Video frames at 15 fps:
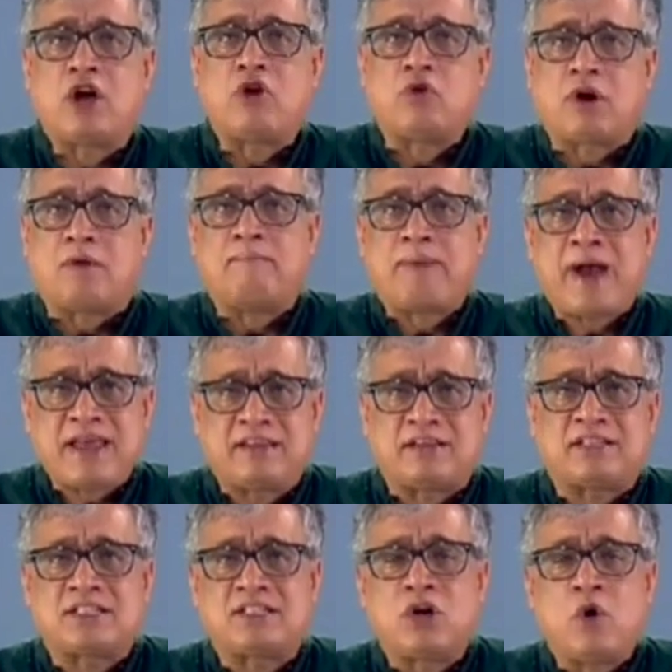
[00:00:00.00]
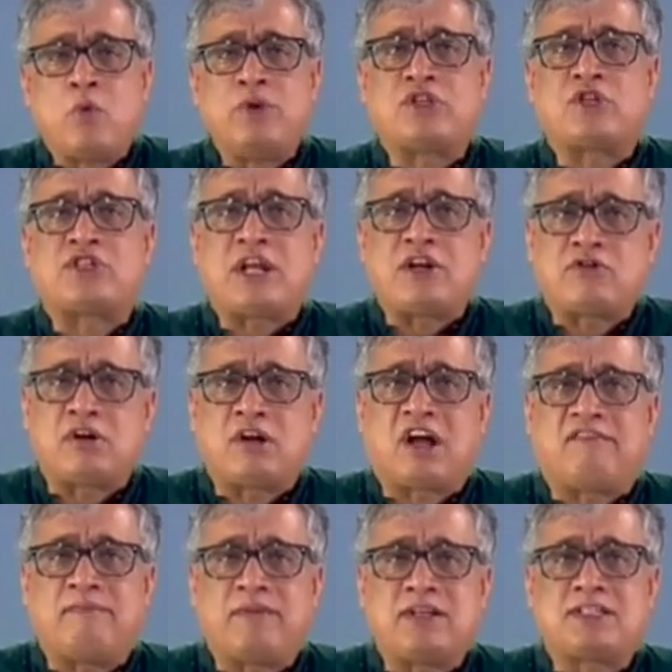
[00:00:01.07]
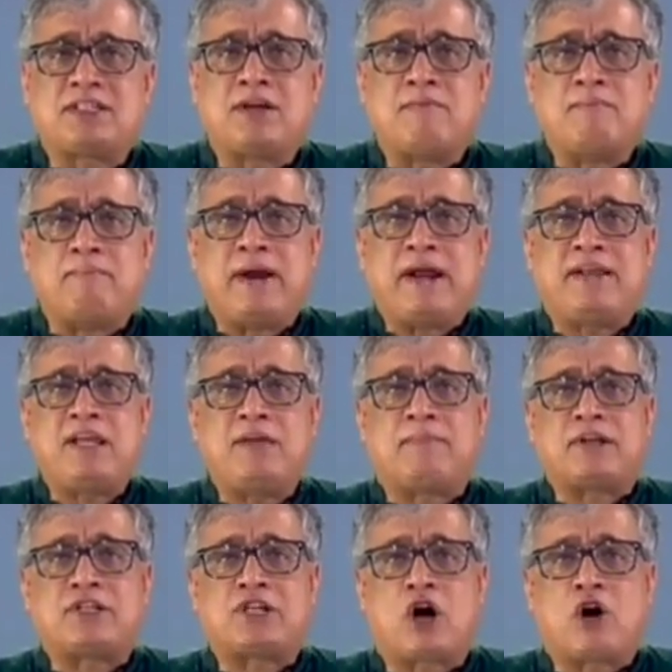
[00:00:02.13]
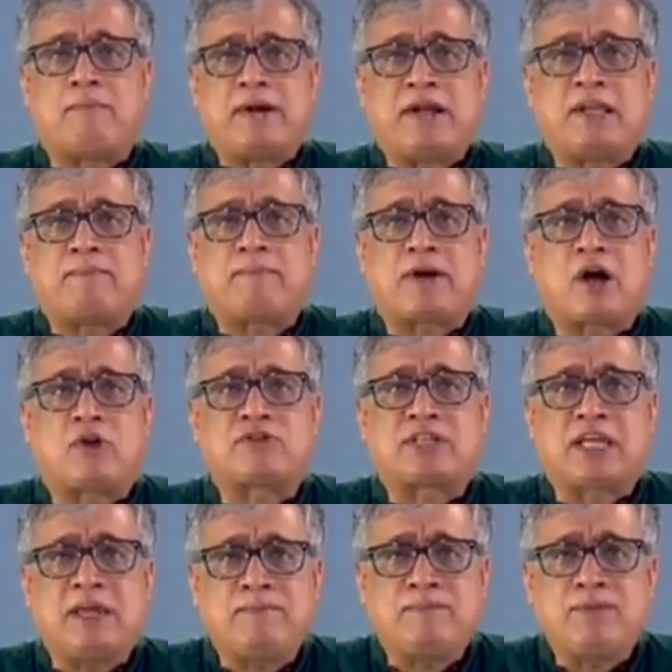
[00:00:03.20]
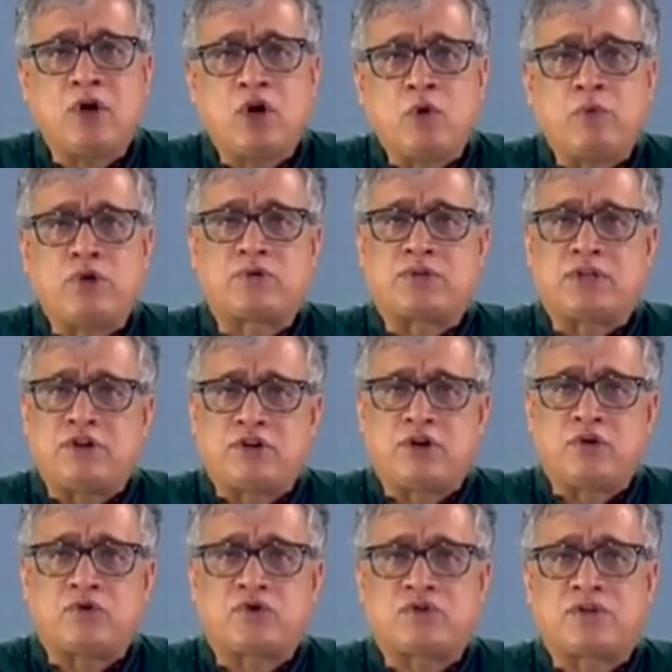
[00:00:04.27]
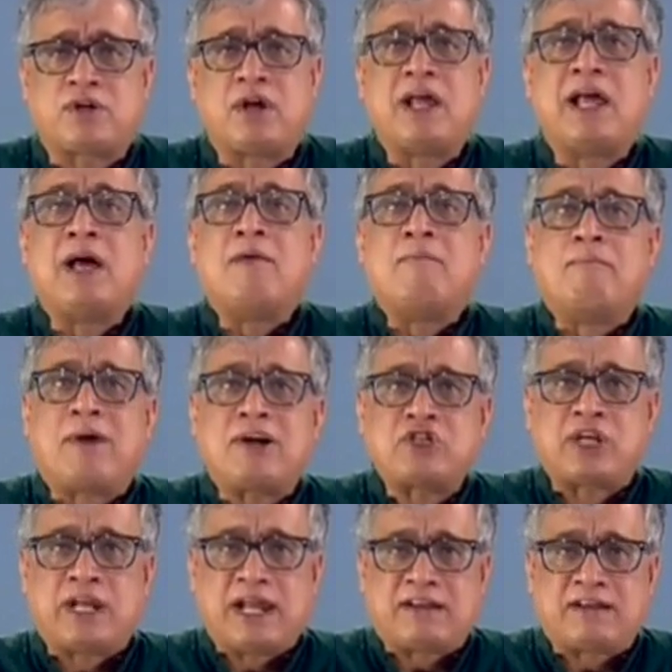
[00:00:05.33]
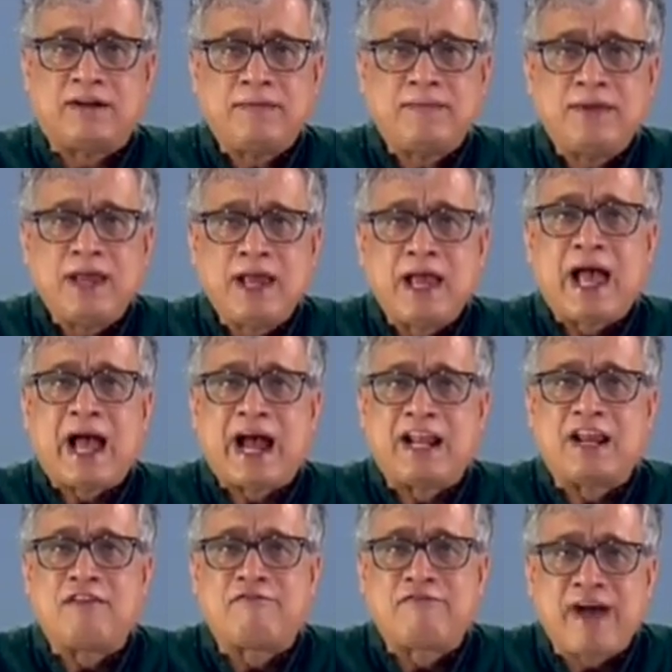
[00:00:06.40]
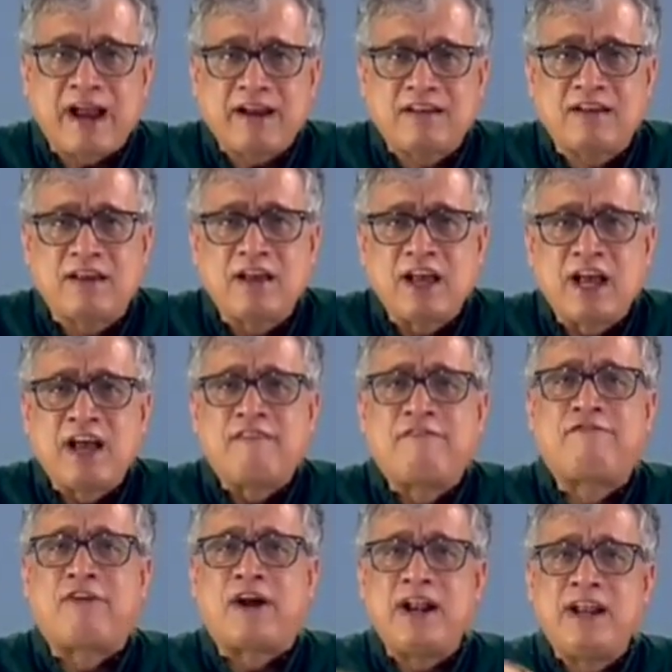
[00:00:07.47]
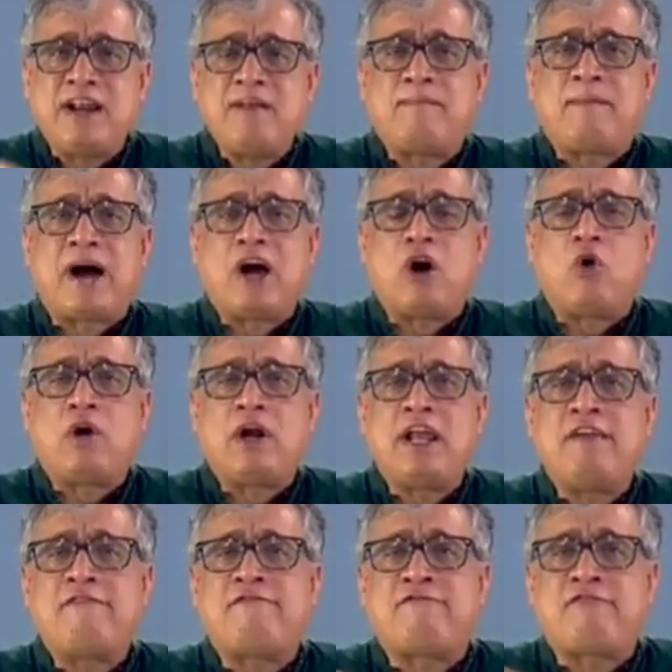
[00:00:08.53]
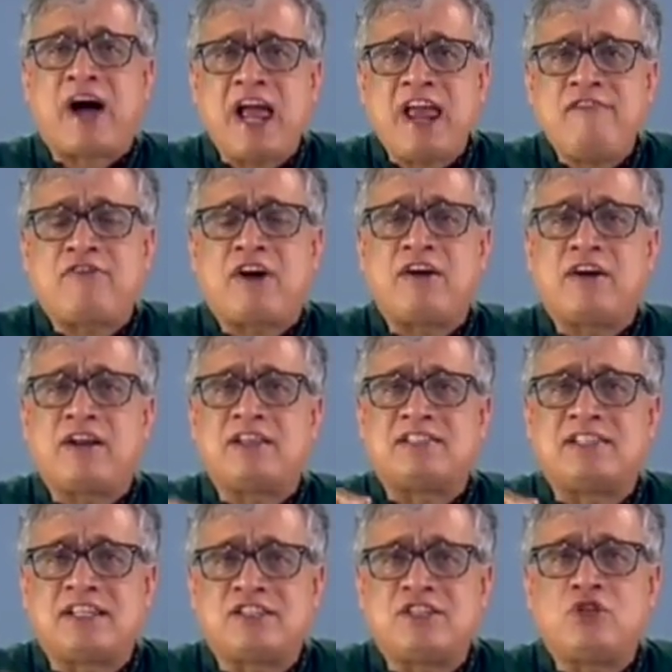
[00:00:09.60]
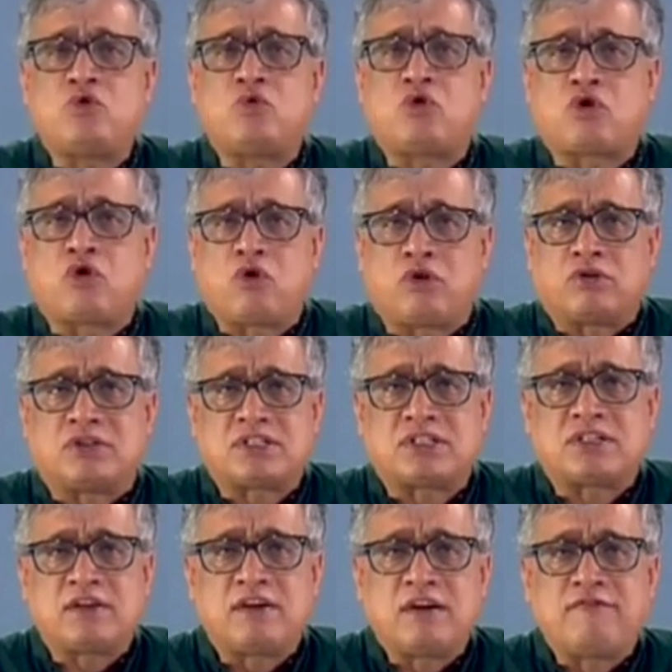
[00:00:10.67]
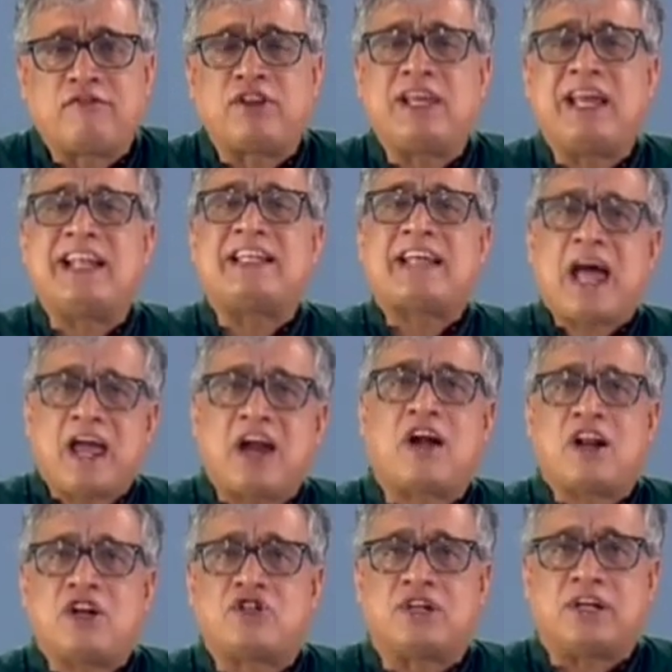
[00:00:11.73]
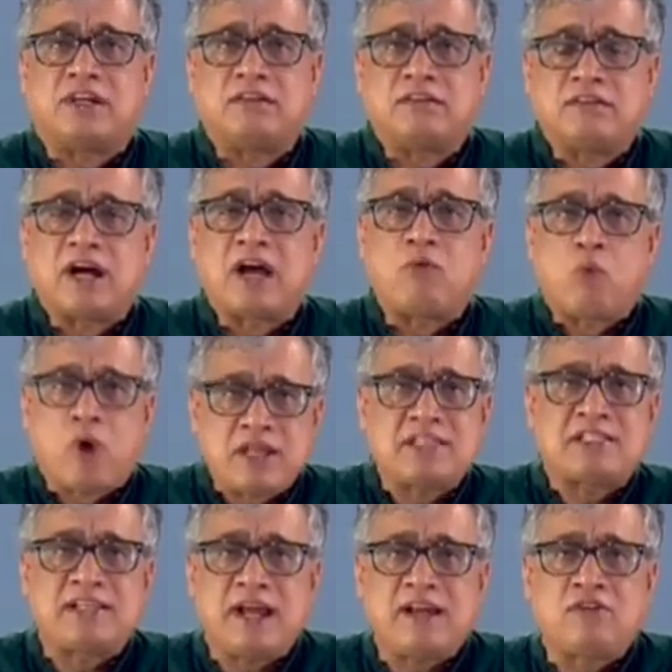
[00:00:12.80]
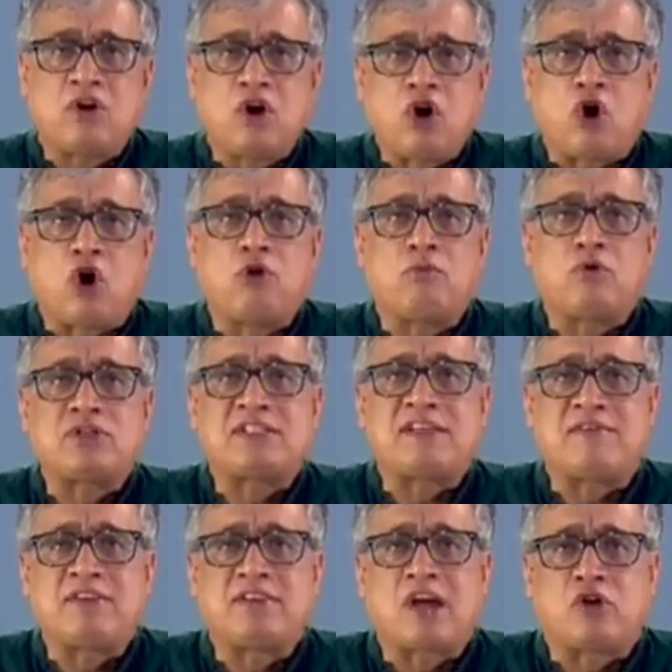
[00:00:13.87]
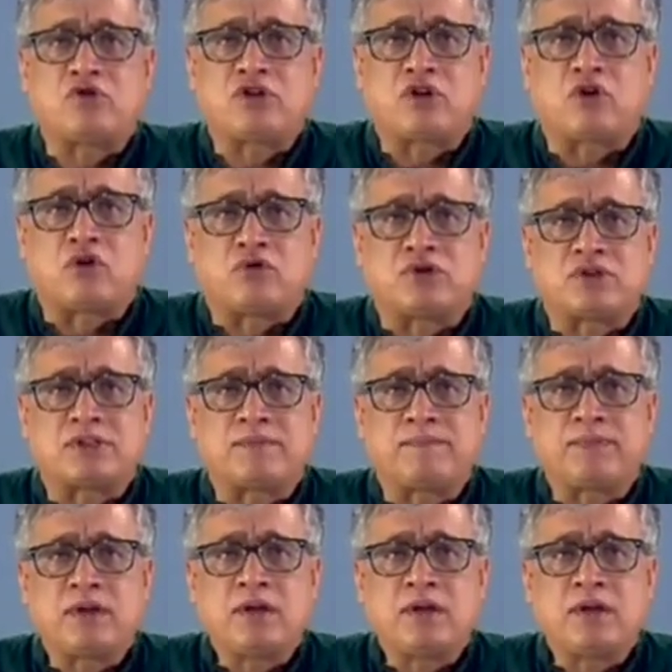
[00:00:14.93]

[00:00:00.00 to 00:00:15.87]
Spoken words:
Now you compare this with the central government's Beti Bachao, Beti Padhao scheme, which was introduced much later and in fact funded by only 562 crores for the entire country and one state almost 7,000 crores.